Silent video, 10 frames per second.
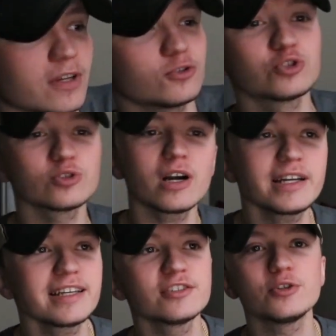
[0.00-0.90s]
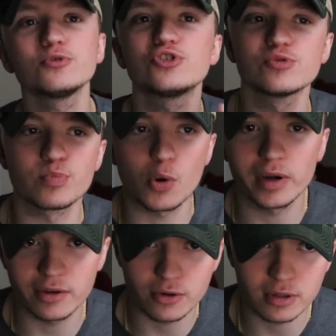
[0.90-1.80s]
Trying to
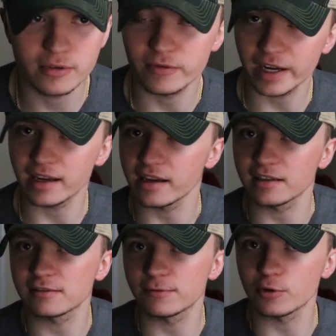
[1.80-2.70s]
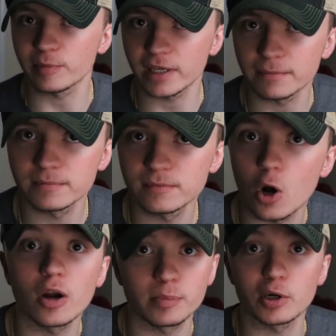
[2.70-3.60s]
spoil Vikings for me.
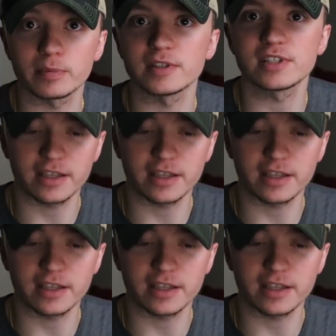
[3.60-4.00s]
On purpose.